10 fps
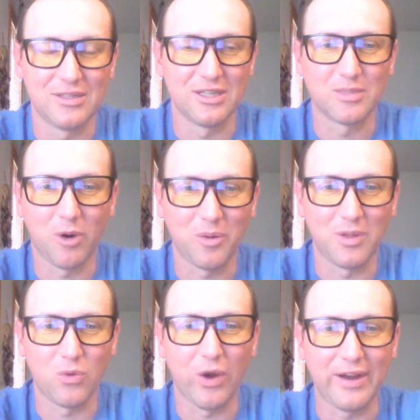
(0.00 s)
spark
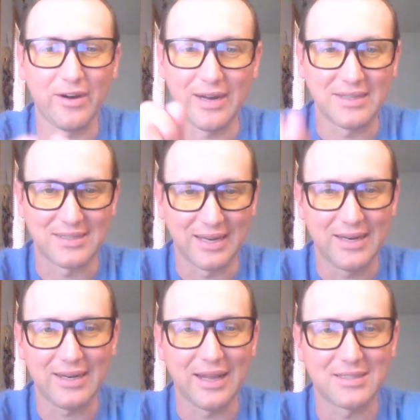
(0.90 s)
plug wire, and I set
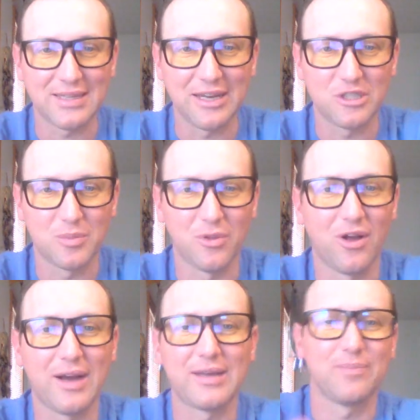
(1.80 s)
it against the engine
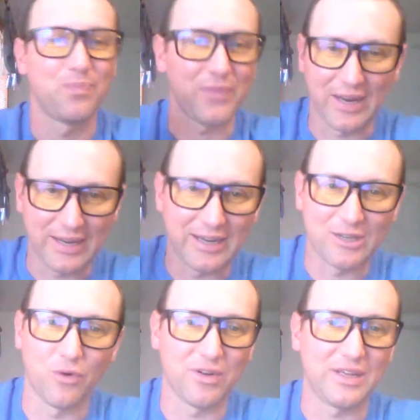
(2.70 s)
block, and I
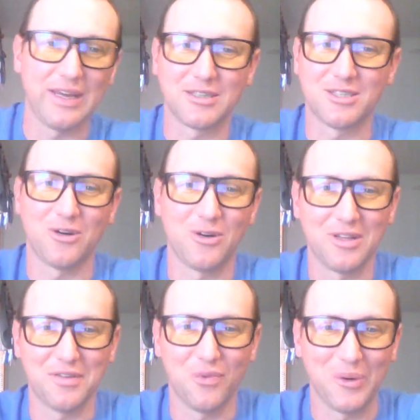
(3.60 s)
kicked over the kickstarter
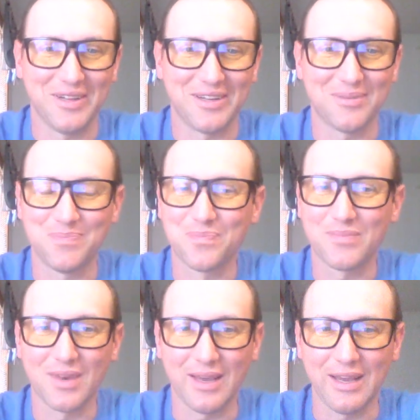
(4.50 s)
on the four-wheeler.
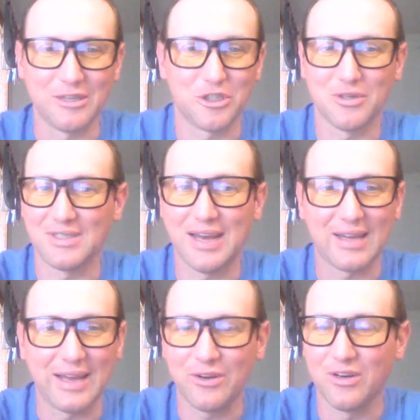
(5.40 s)
And sure as heck,
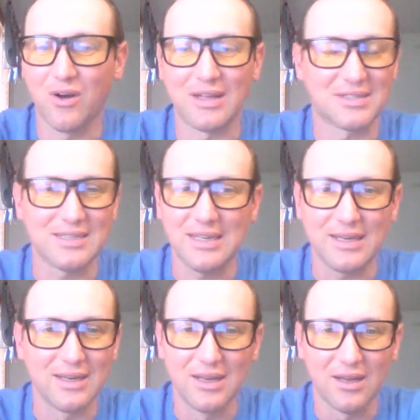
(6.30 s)
I could not
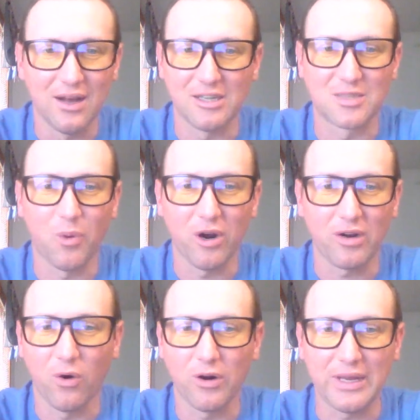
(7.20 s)
see a
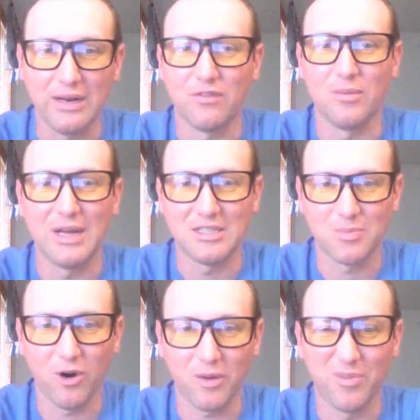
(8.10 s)
spark arcing from that
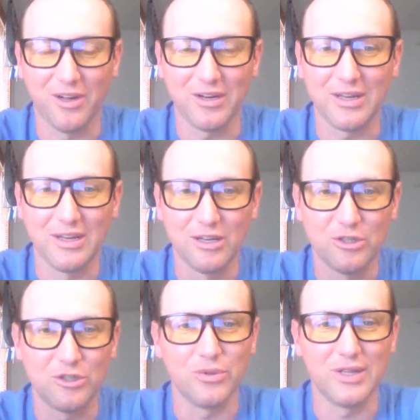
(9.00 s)
spark plug
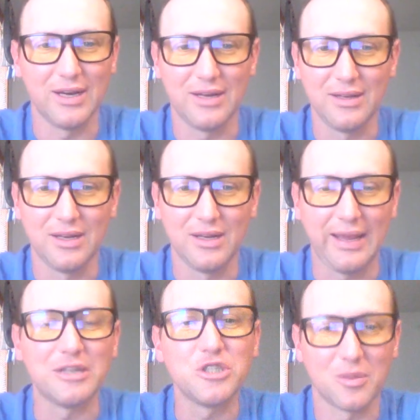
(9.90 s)
to the
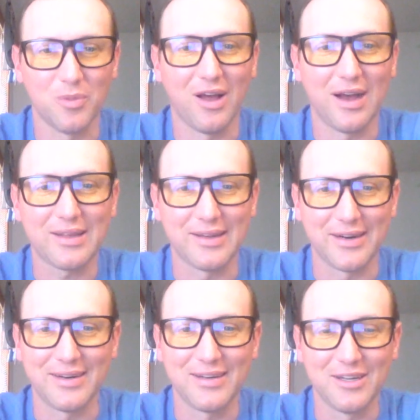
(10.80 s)
engine block
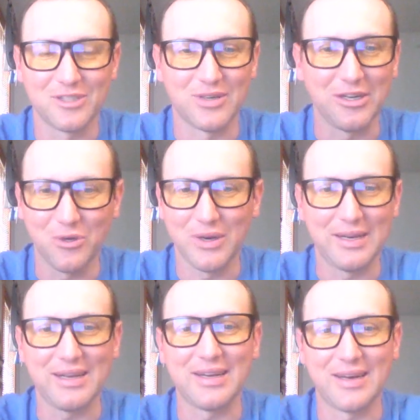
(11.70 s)
there. So I knew it
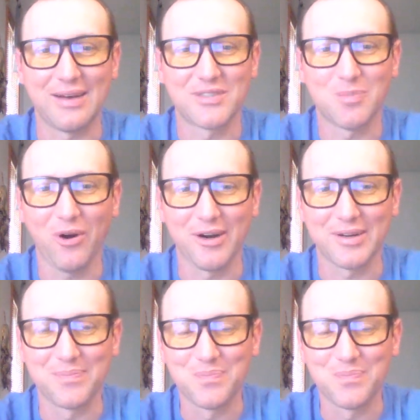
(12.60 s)
didn't have spark.